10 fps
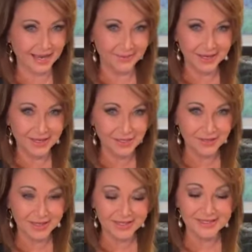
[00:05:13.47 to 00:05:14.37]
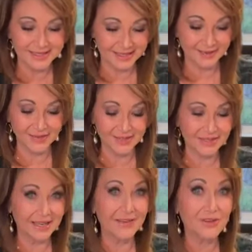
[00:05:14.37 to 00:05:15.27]
anyone can do this,
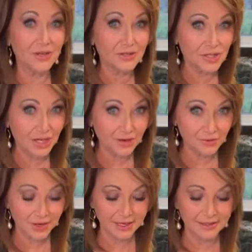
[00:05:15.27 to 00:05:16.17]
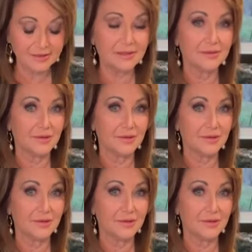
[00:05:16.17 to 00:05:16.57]
even your children,